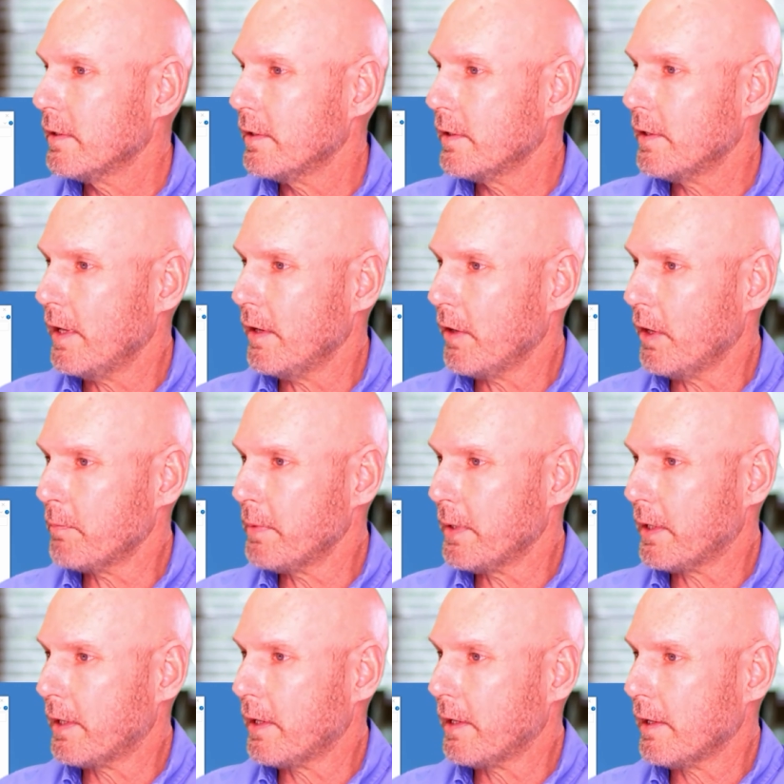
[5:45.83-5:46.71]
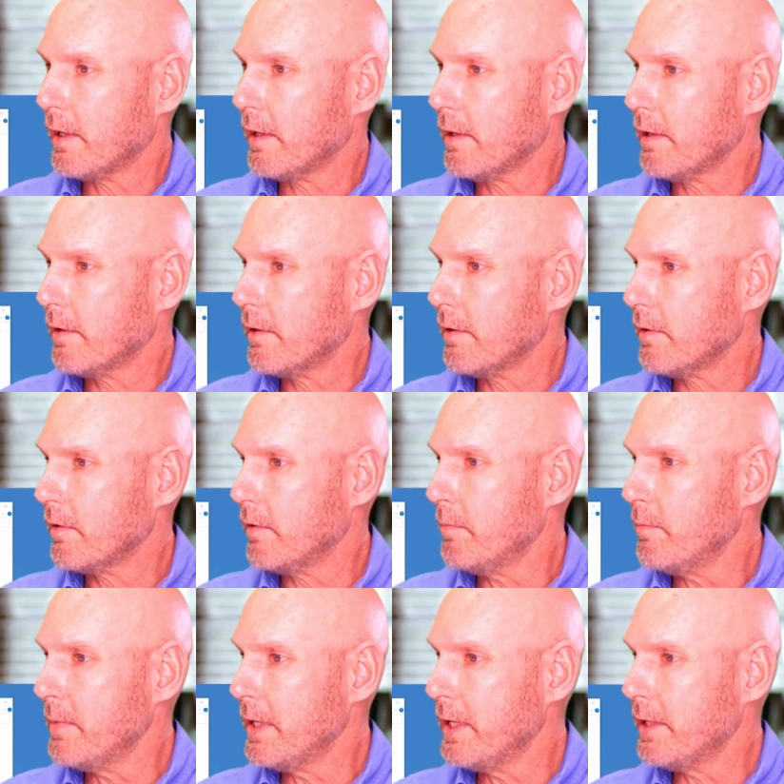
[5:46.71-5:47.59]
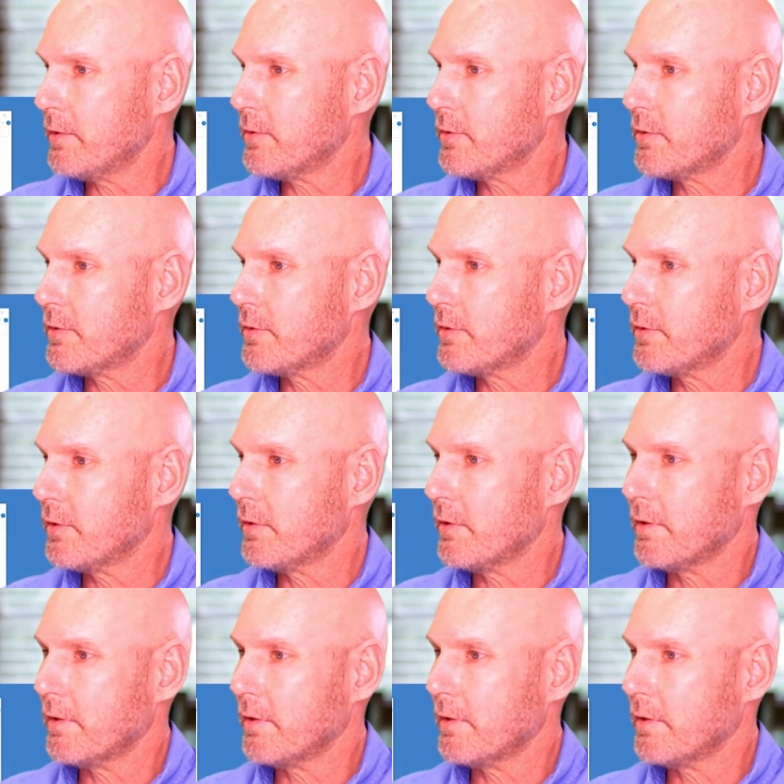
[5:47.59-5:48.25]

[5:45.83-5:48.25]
Then I'm going to pick the minutes.